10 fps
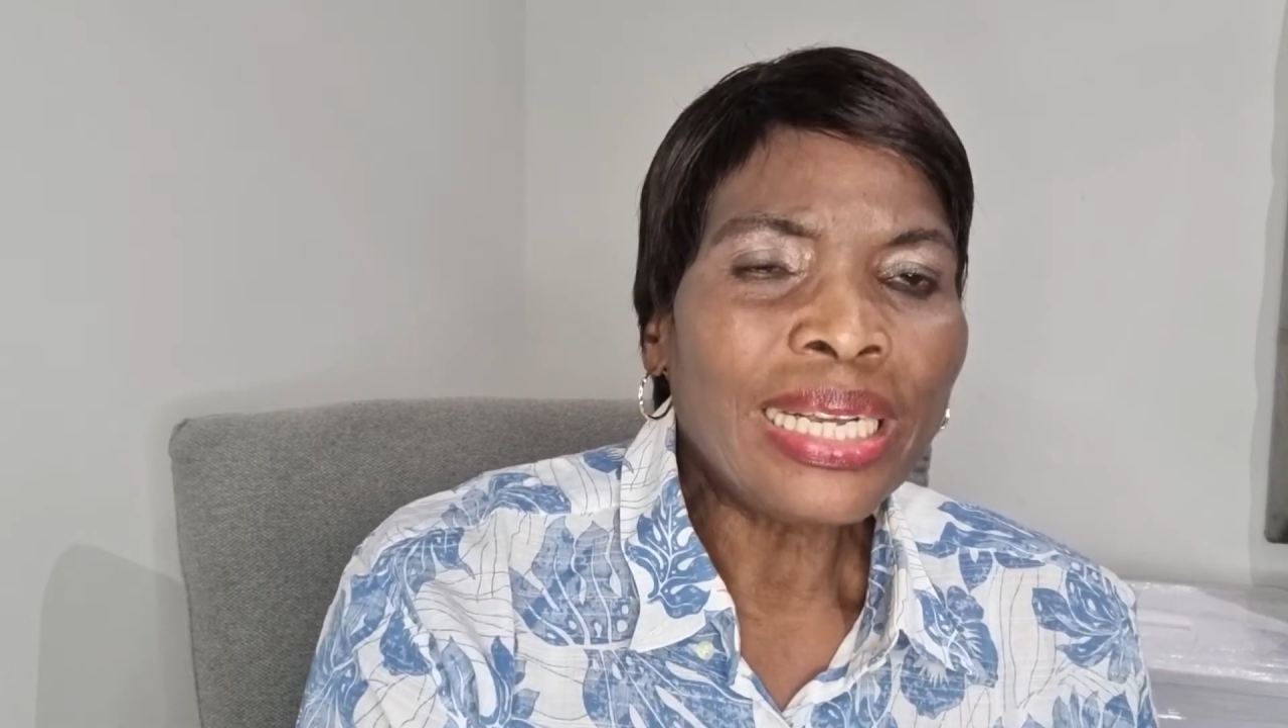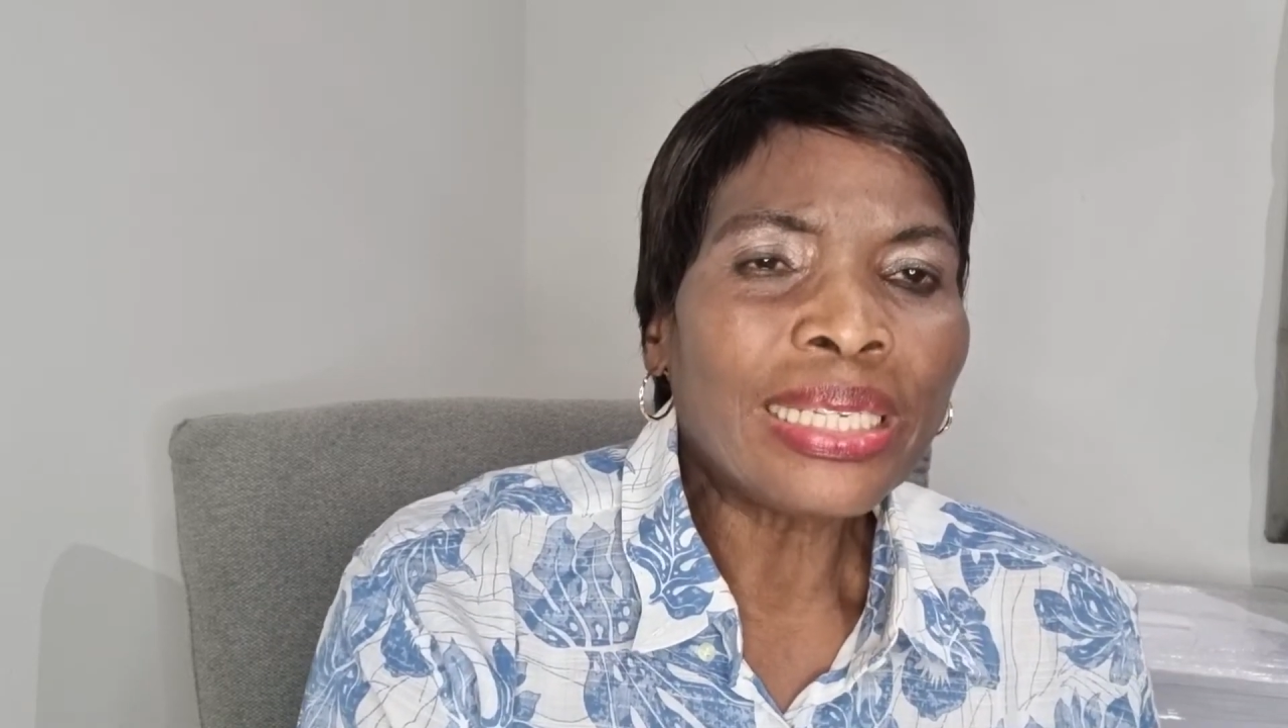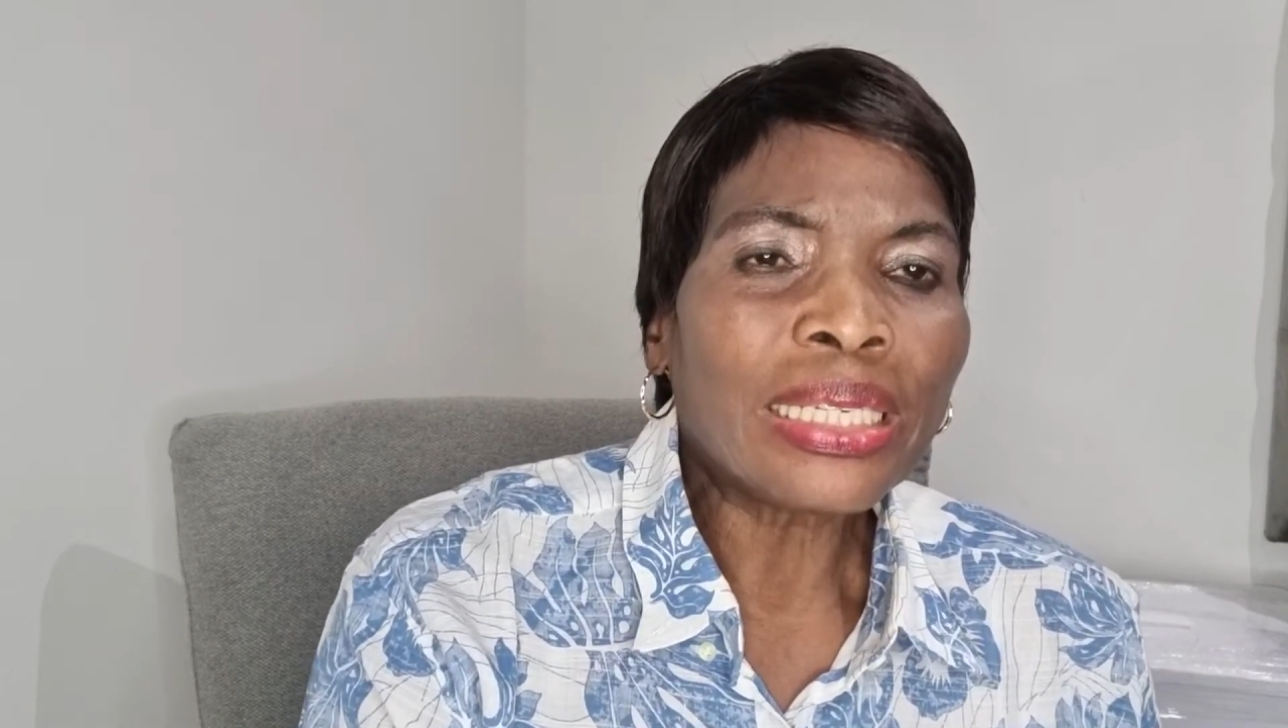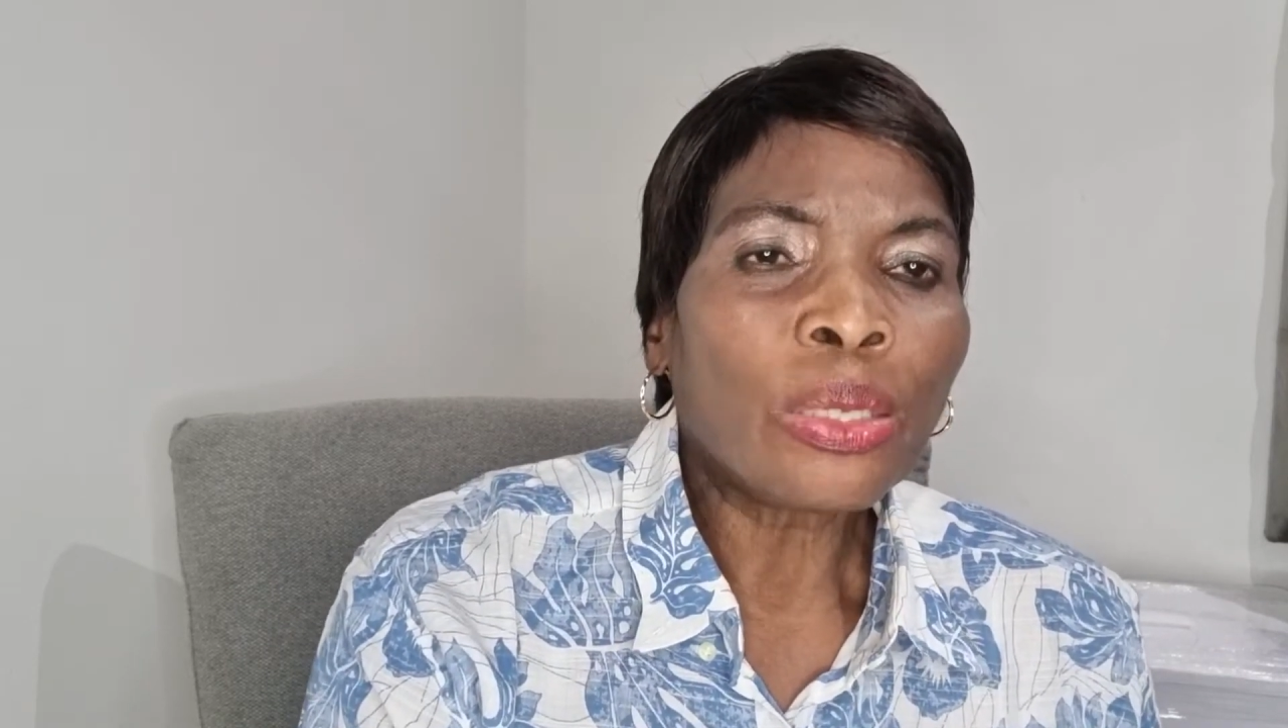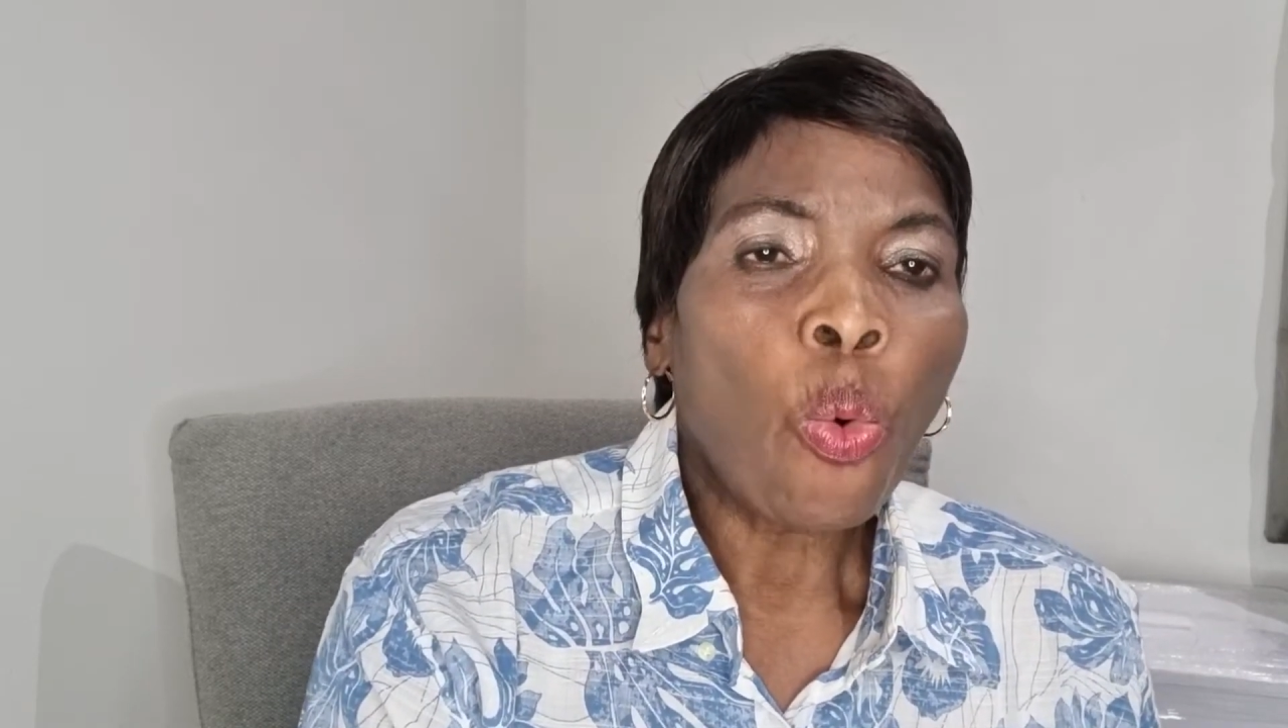
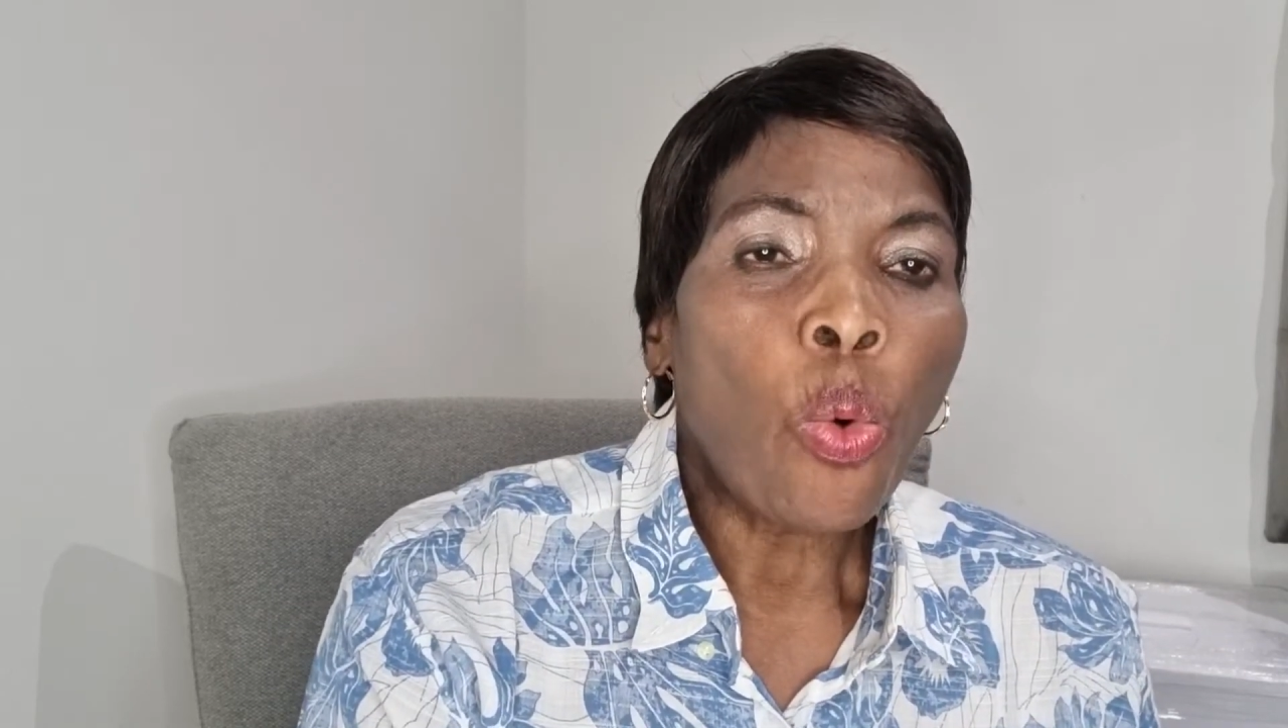is